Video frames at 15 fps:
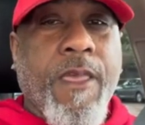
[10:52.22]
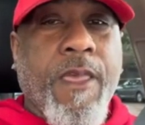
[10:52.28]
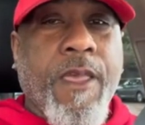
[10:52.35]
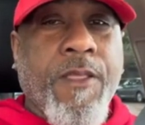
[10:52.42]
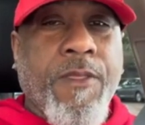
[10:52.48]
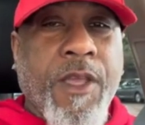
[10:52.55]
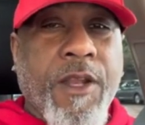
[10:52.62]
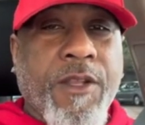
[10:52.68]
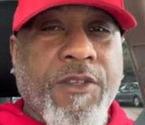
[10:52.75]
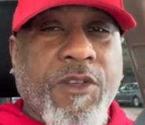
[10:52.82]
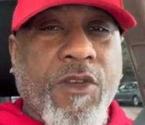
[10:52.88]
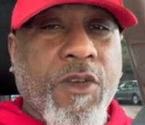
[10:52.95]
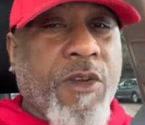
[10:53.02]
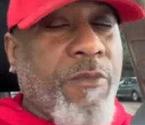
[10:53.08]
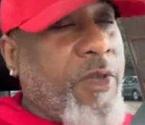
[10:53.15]
And then it's
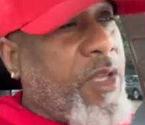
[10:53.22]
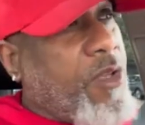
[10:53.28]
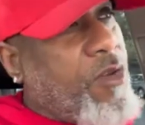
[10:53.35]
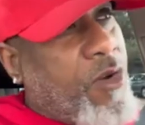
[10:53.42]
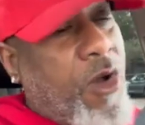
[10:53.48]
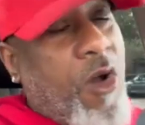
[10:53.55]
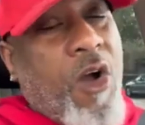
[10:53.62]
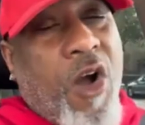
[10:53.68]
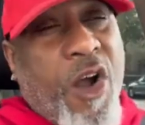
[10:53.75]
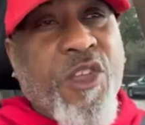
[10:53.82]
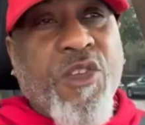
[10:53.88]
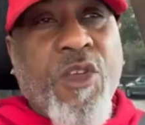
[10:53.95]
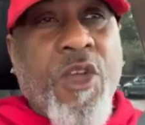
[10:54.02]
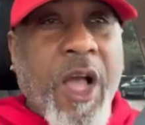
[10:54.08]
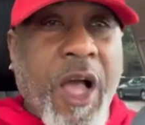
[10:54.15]
gonna be, you know, are
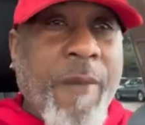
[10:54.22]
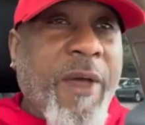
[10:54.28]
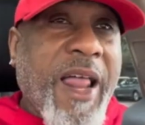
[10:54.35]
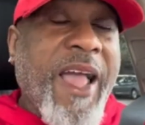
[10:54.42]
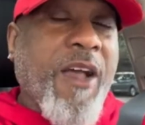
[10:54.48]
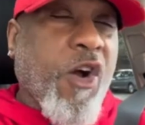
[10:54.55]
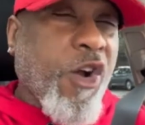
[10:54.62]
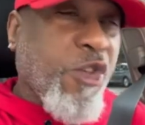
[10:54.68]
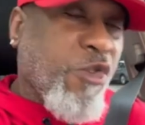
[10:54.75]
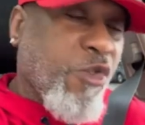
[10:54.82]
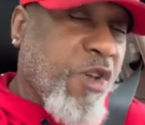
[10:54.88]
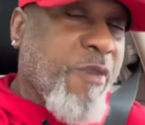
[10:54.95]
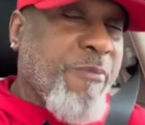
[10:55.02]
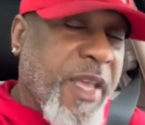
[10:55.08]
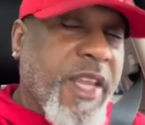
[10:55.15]
you? I'm gonna ask, are you
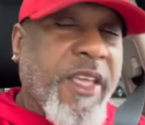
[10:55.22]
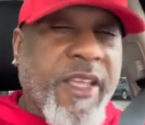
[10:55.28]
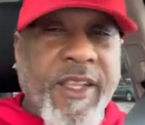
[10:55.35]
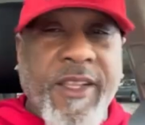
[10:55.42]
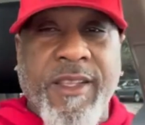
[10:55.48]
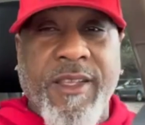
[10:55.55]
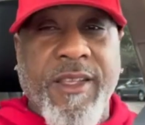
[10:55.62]
committed?